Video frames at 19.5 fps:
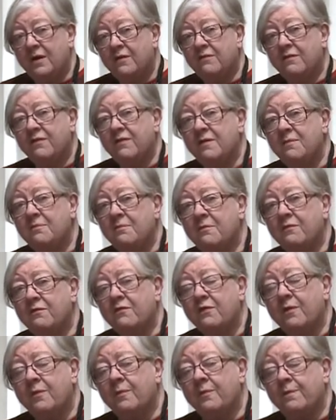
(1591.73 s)
for
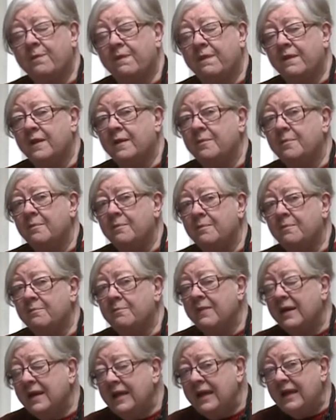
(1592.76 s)
the
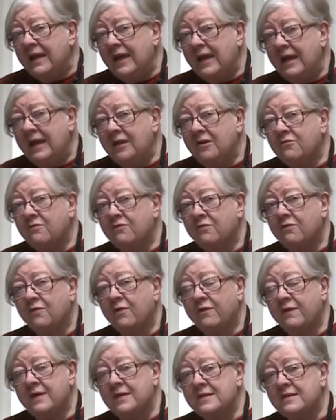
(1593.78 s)
money gained
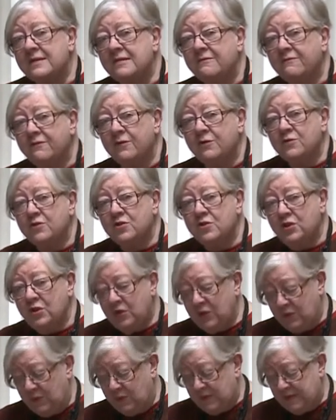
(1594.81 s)
for this first
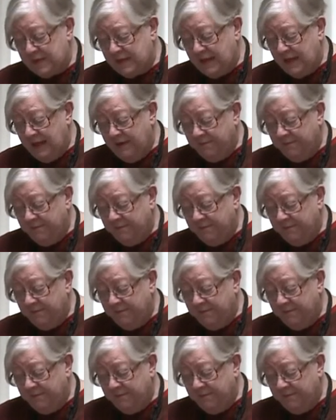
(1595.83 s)
news,